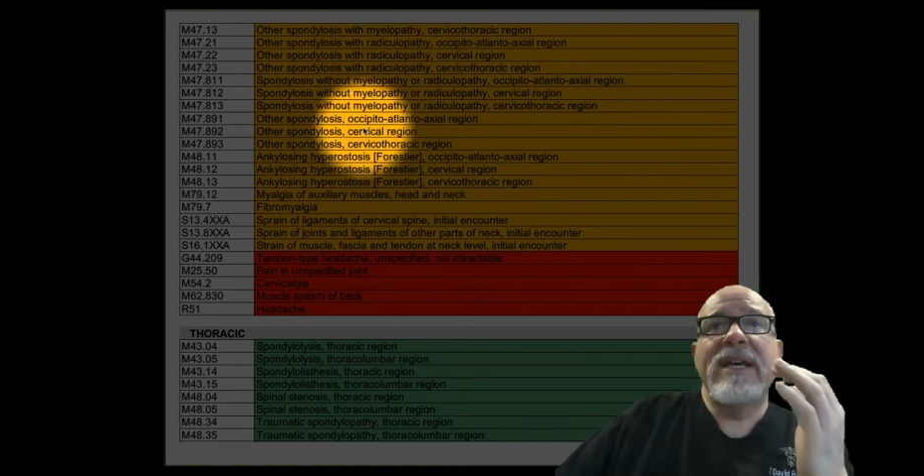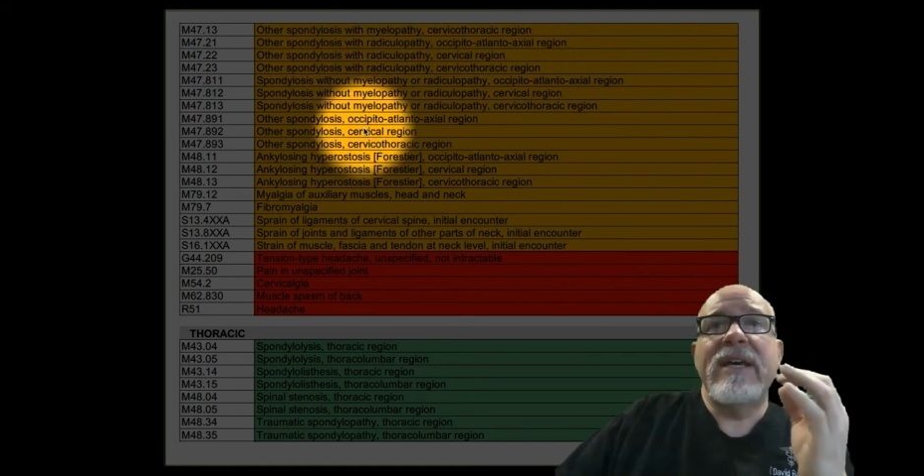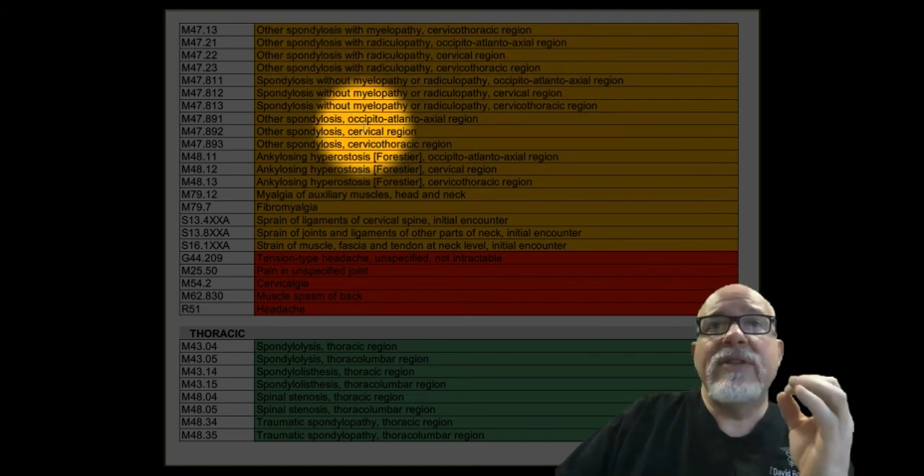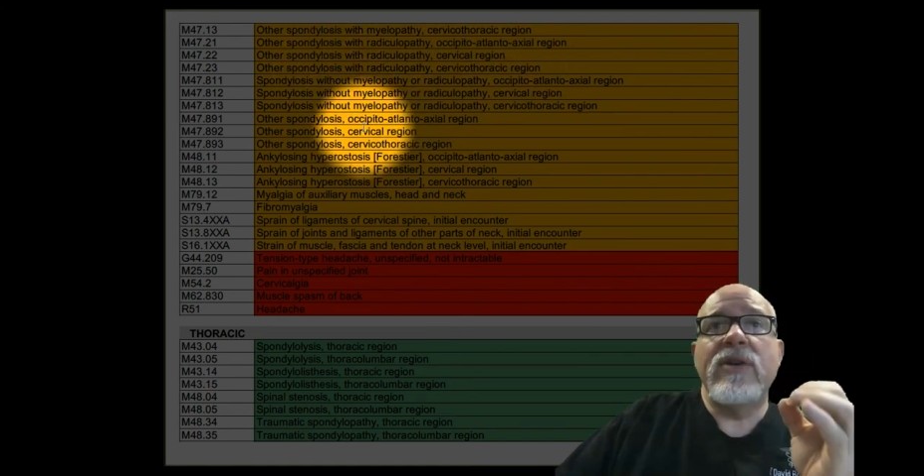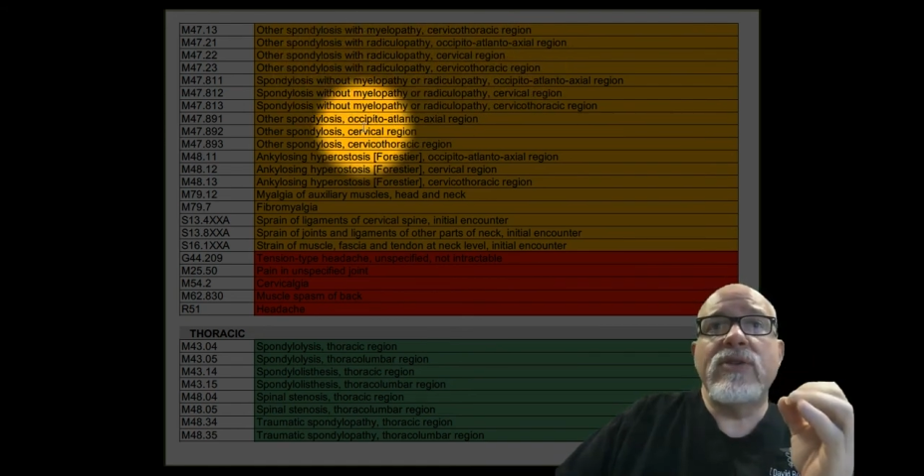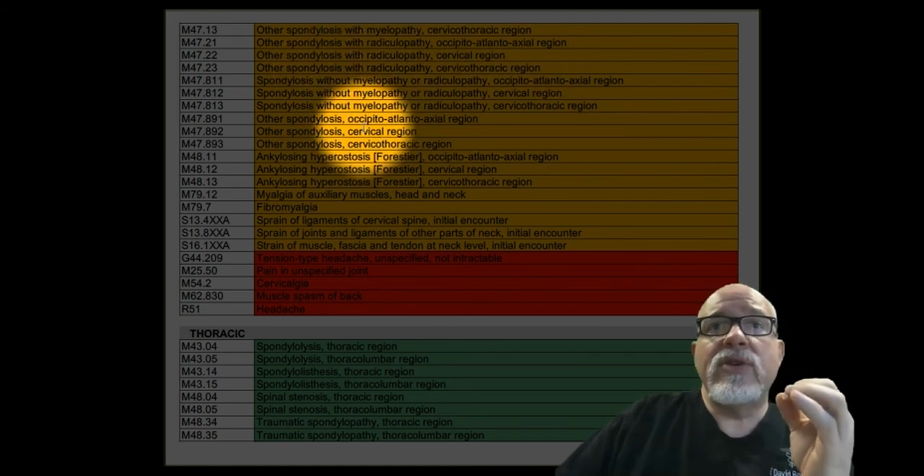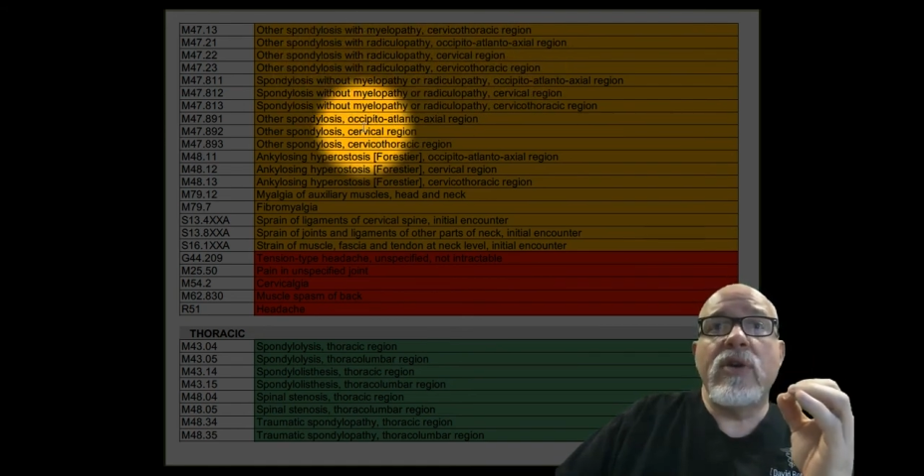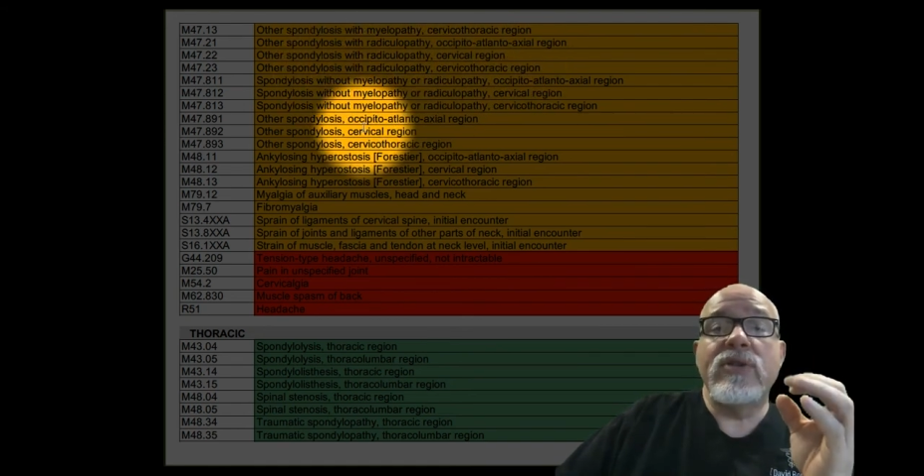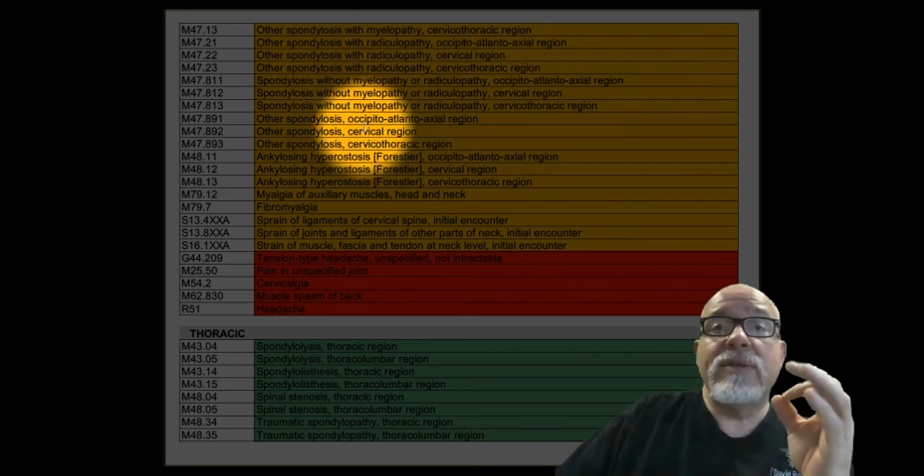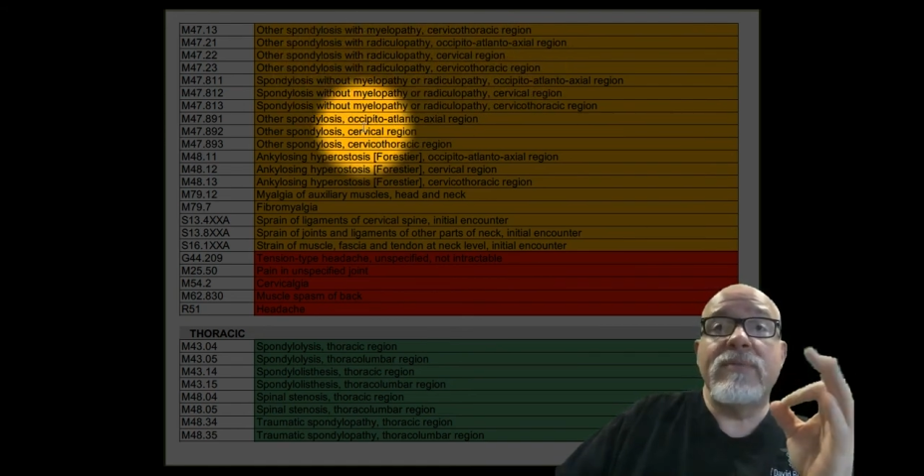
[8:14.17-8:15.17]
Those
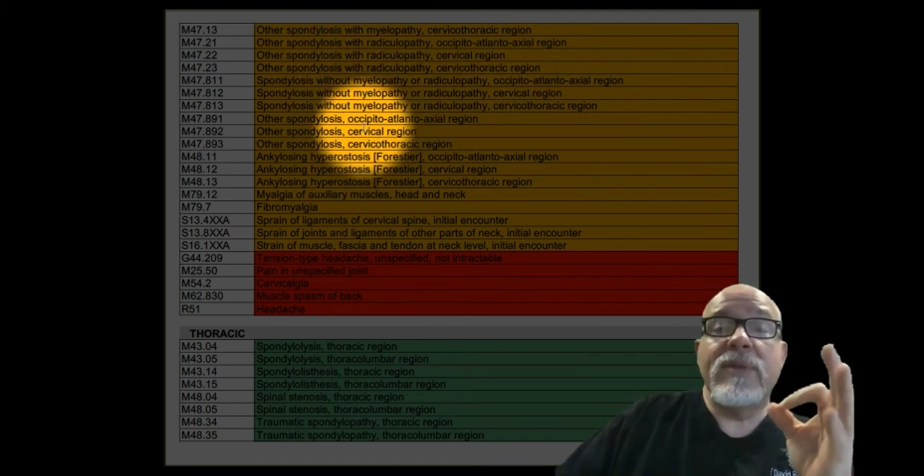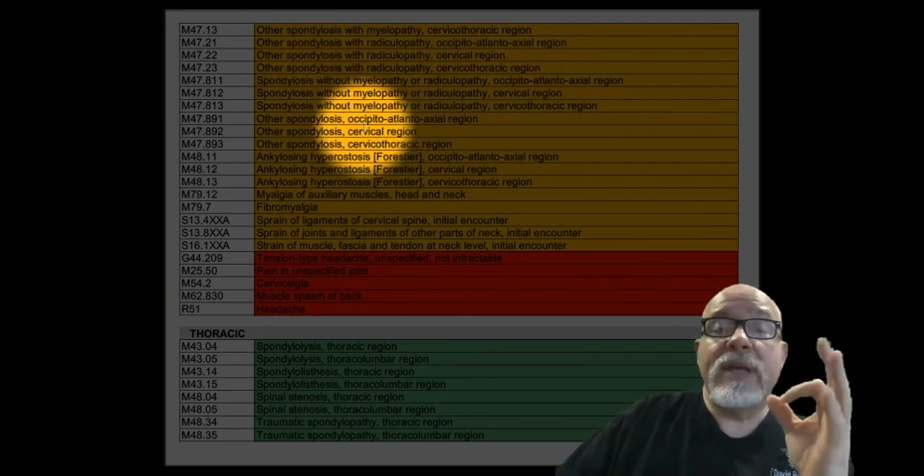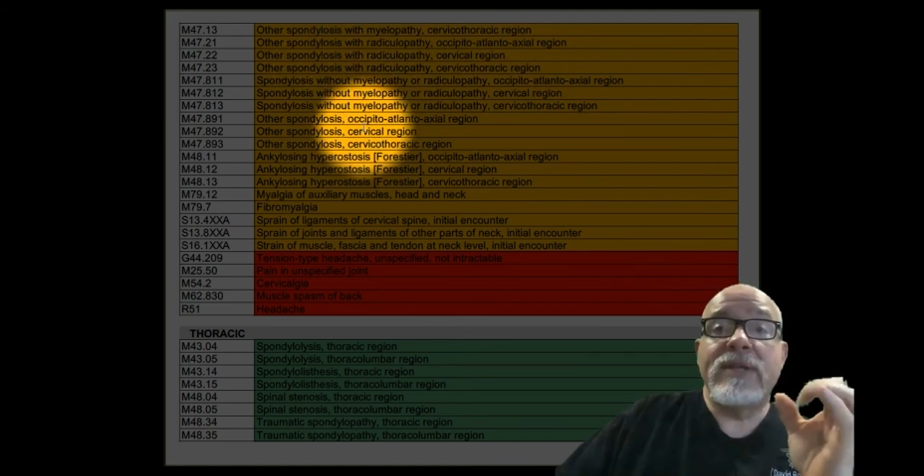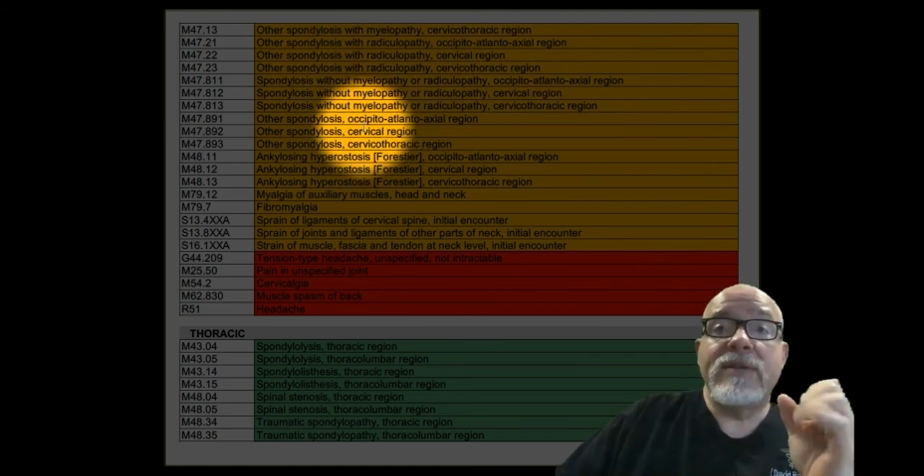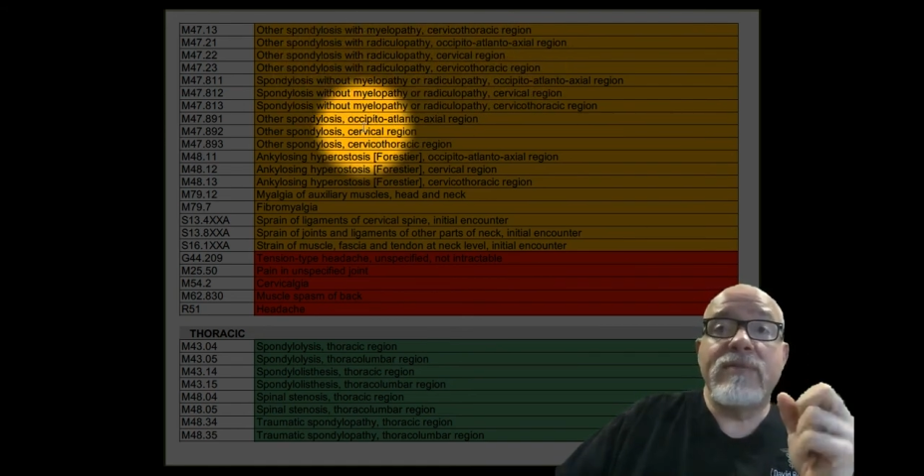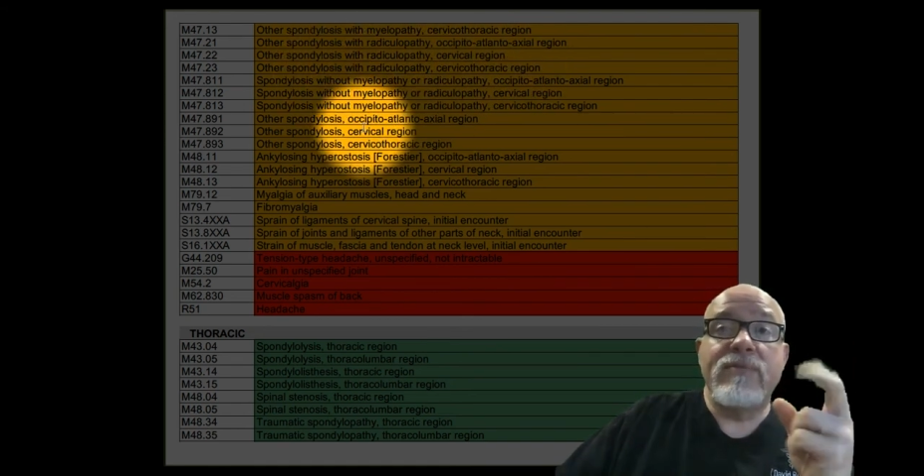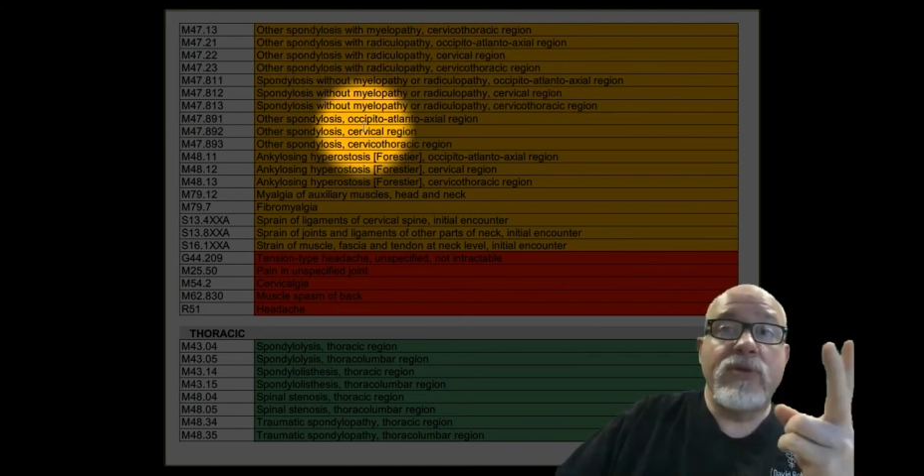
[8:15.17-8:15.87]
codes, that's